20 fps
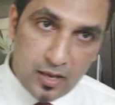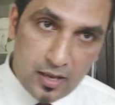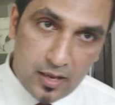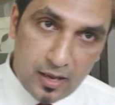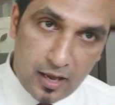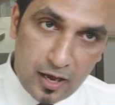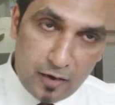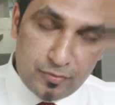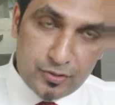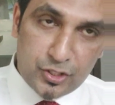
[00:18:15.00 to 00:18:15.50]

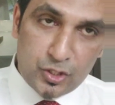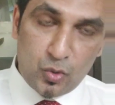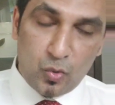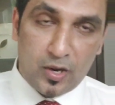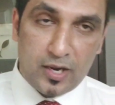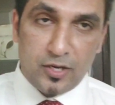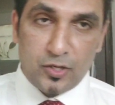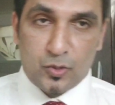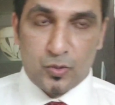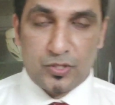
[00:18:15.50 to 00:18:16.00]
much you are
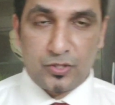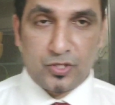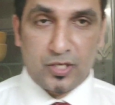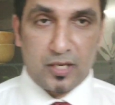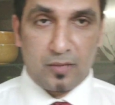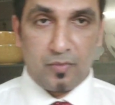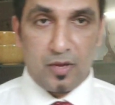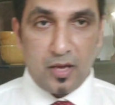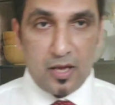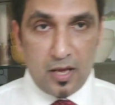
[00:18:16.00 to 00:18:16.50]

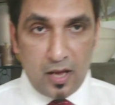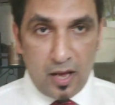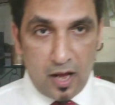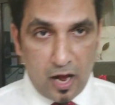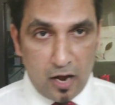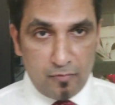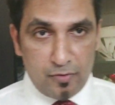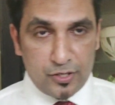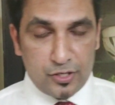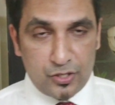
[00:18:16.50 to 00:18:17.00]
interesting, how
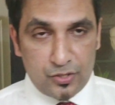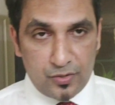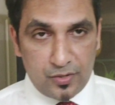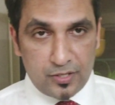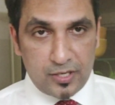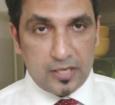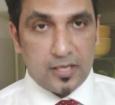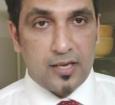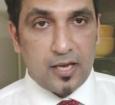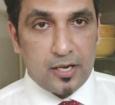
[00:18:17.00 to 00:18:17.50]
much
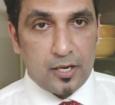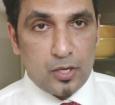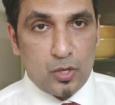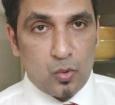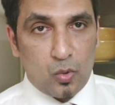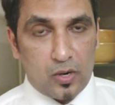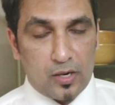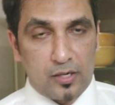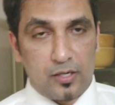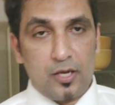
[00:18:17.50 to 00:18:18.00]
dedicated you
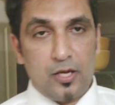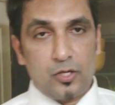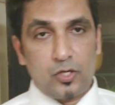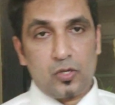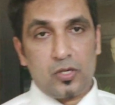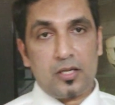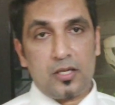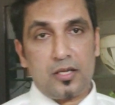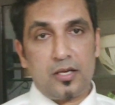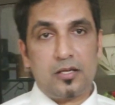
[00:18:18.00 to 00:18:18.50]
are to
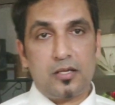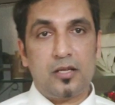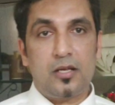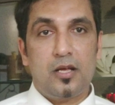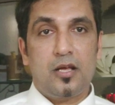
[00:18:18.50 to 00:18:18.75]
learn it.